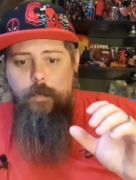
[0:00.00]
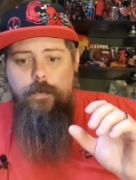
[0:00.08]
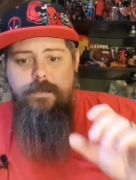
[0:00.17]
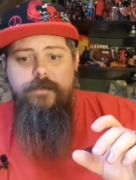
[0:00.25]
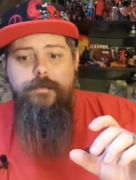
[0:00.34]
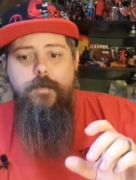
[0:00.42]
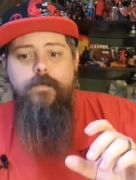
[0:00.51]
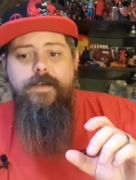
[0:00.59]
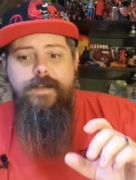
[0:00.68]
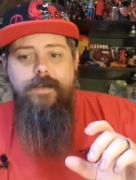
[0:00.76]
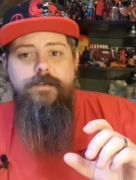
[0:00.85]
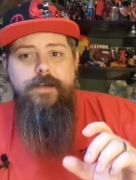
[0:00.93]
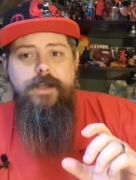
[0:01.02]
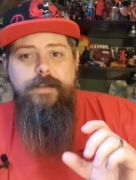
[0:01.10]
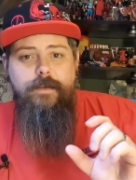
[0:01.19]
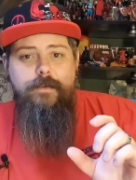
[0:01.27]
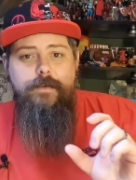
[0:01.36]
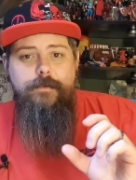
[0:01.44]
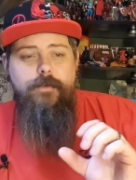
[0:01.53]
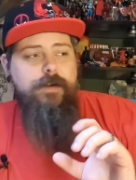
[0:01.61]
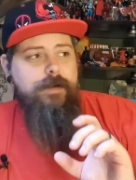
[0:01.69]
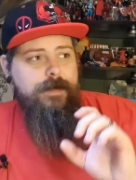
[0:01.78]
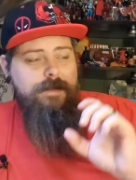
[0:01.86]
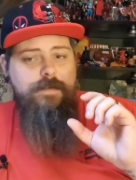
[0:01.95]
when this movie does it, it does it
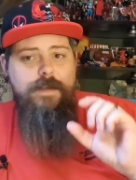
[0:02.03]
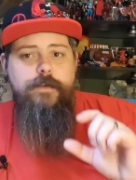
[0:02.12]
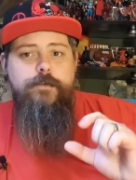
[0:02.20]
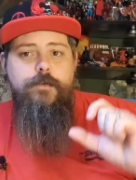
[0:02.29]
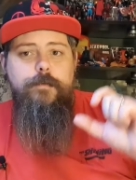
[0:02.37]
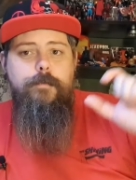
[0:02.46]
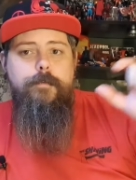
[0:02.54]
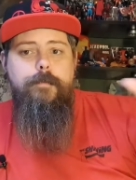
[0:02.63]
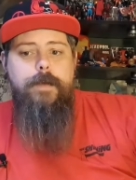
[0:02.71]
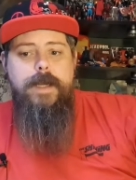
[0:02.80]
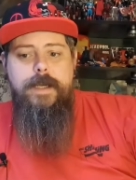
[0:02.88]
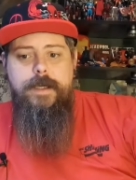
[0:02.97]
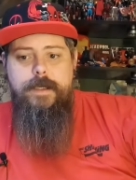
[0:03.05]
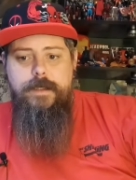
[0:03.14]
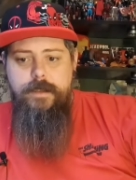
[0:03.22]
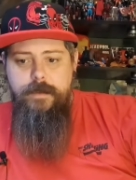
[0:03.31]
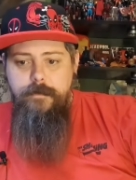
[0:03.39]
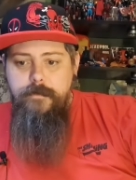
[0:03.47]
right, and it takes you back